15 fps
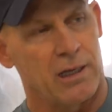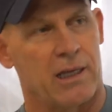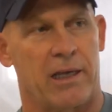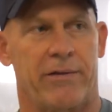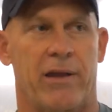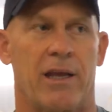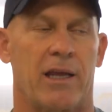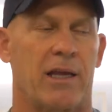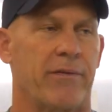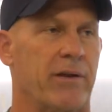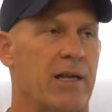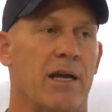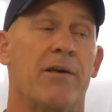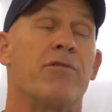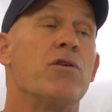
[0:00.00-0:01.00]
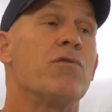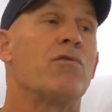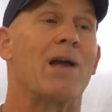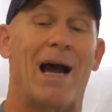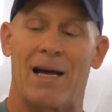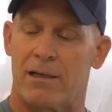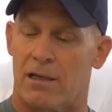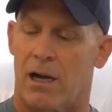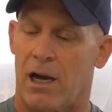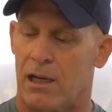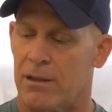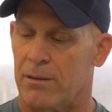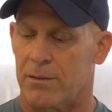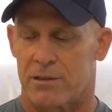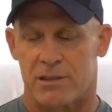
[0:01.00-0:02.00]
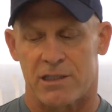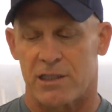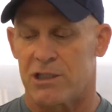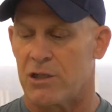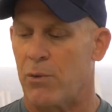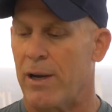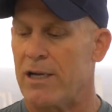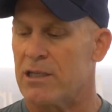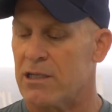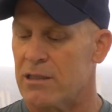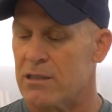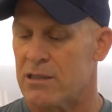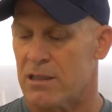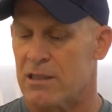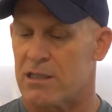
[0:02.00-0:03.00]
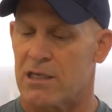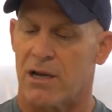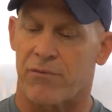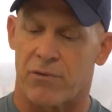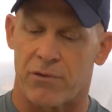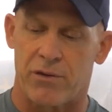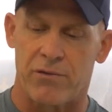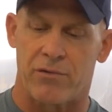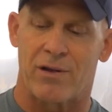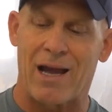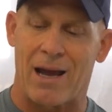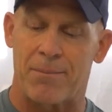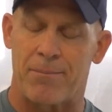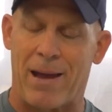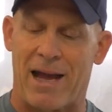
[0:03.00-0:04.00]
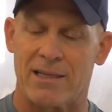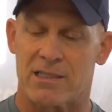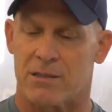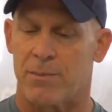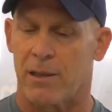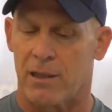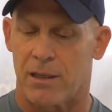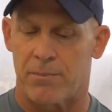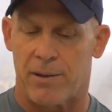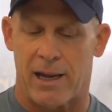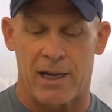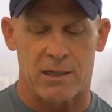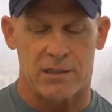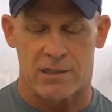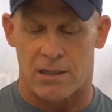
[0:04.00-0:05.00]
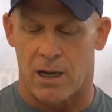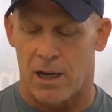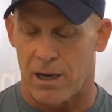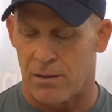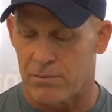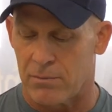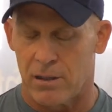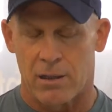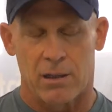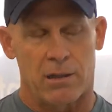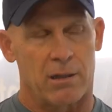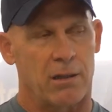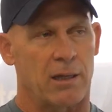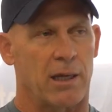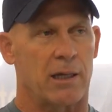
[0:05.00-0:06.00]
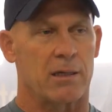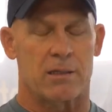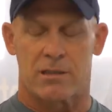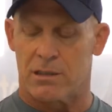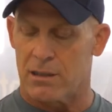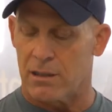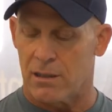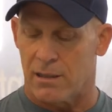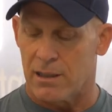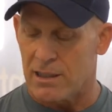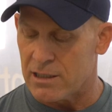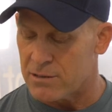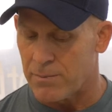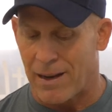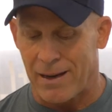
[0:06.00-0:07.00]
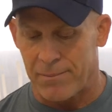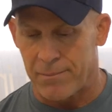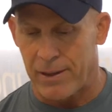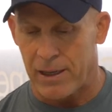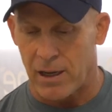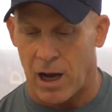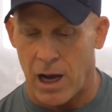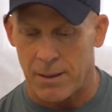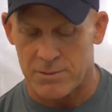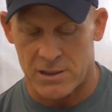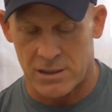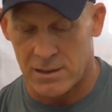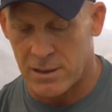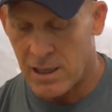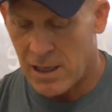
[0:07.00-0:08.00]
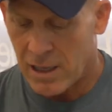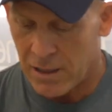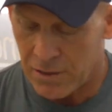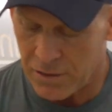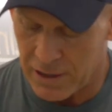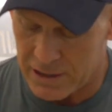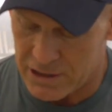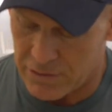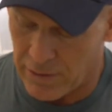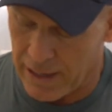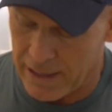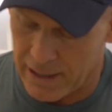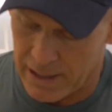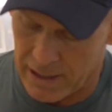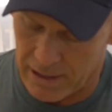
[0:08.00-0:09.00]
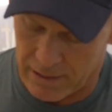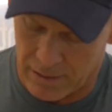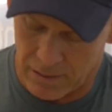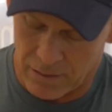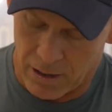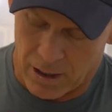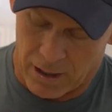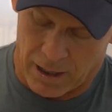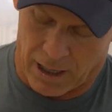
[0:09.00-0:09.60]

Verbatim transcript: Give it, if you've got situations and stuff where you've got bad smelling paint, then these may be an option. This right here,